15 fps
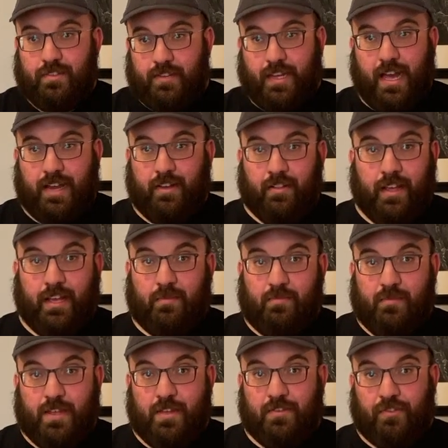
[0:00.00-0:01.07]
It's kind of
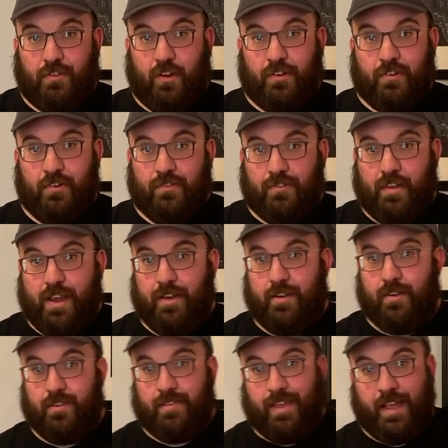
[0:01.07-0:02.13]
like the
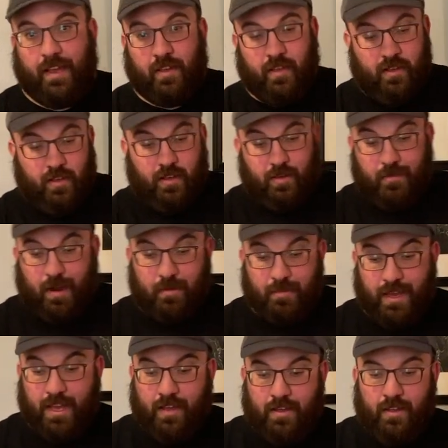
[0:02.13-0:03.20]
instructor-trainer thing about
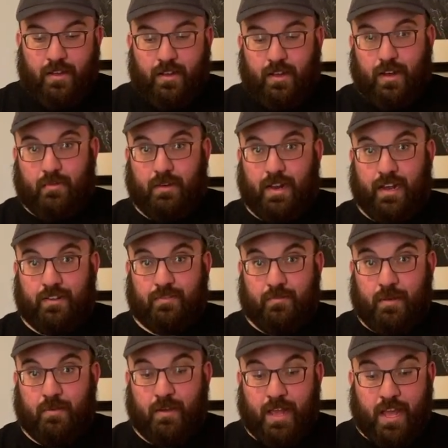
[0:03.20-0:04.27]
me. I want to actually
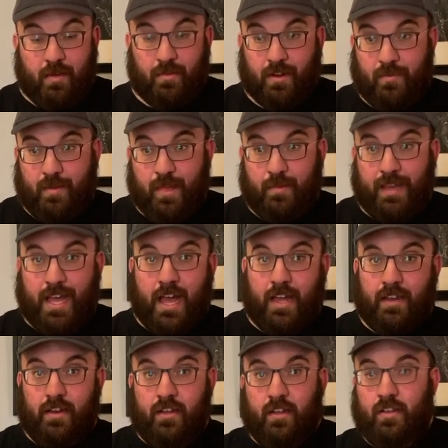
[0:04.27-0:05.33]
be able to hit what I'm aiming
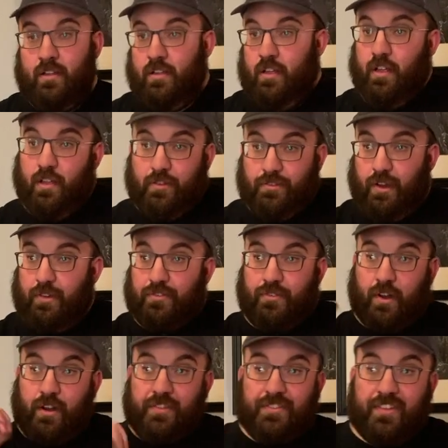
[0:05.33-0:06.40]
at. So I was
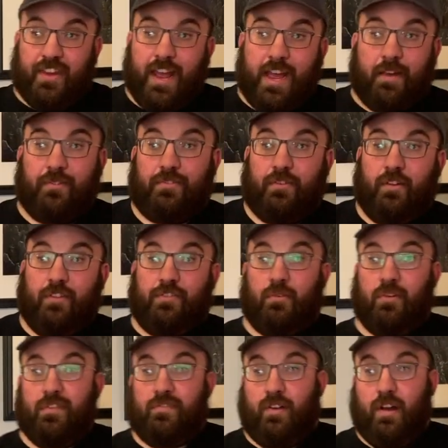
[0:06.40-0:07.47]
running
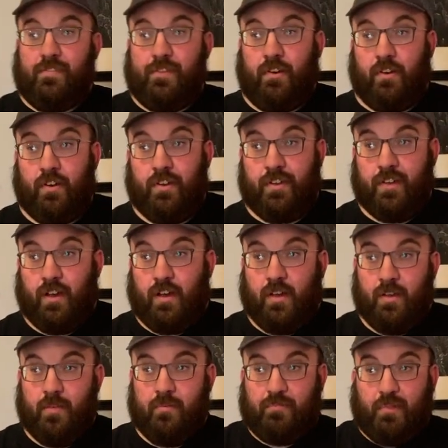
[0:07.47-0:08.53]
25-yard
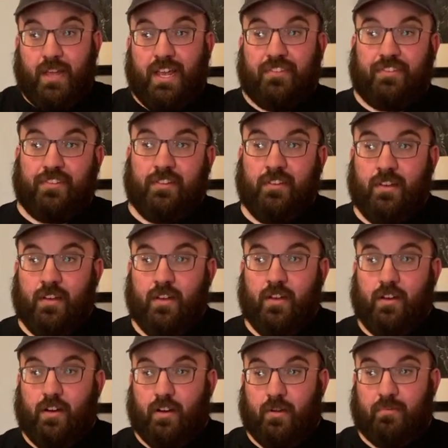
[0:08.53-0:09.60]
plates
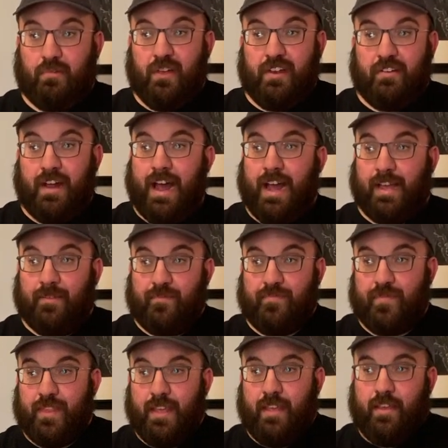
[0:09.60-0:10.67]
on a plate rack,
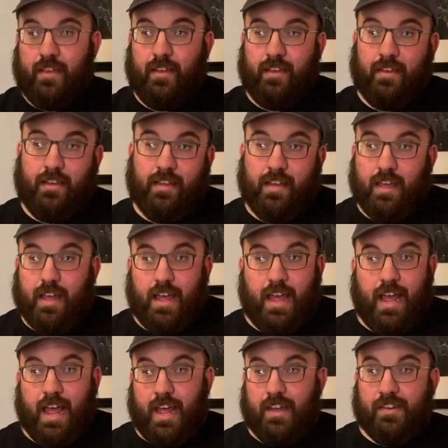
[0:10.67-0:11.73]

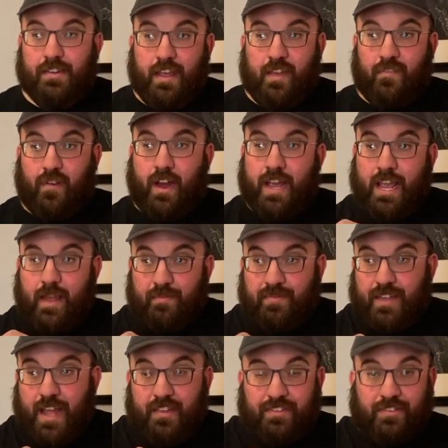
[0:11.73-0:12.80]
and if I aim
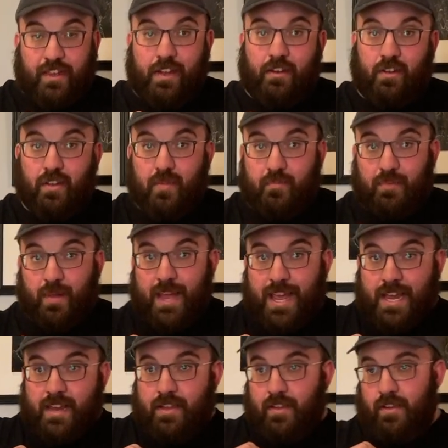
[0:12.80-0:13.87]
dead center on the
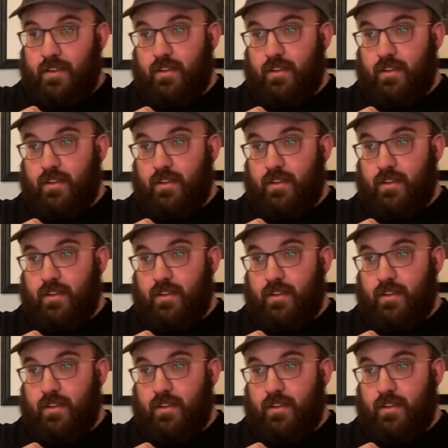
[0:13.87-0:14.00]
plate,